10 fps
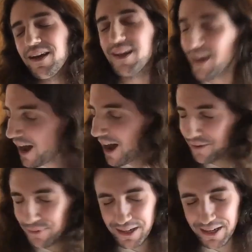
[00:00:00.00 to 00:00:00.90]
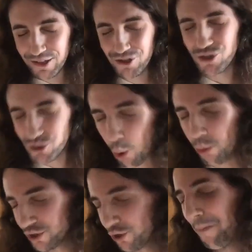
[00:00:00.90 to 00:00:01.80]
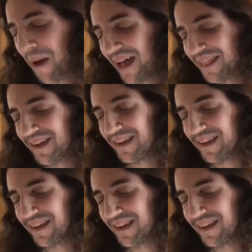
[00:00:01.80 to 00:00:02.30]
God, we need it so badly.